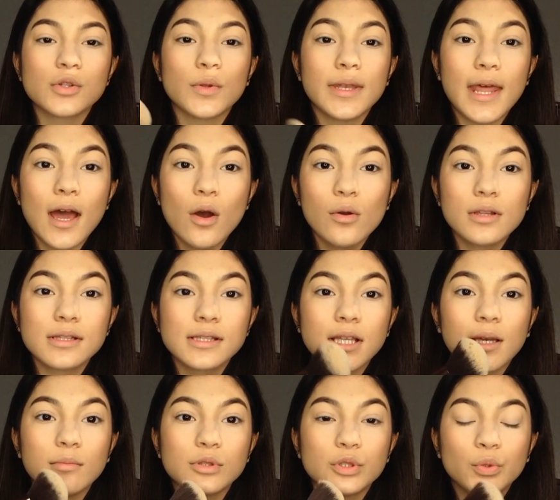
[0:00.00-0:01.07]
So now it's
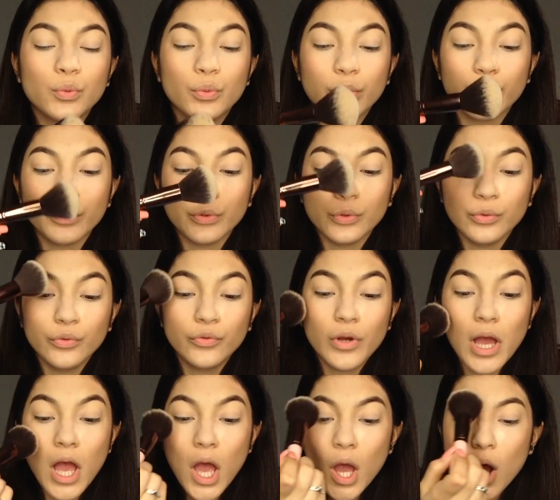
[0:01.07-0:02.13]
time to remove
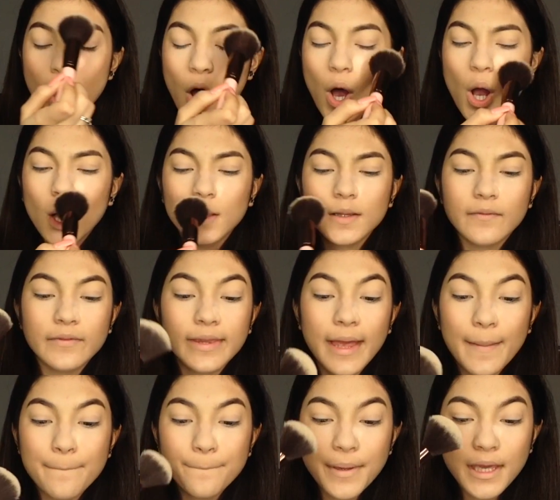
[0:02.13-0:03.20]
all of
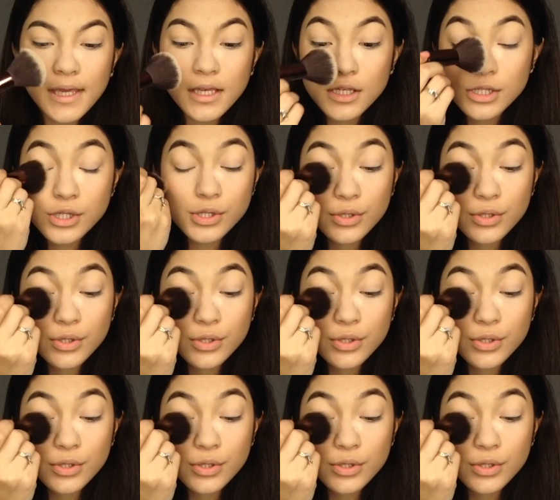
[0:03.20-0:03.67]
that bake.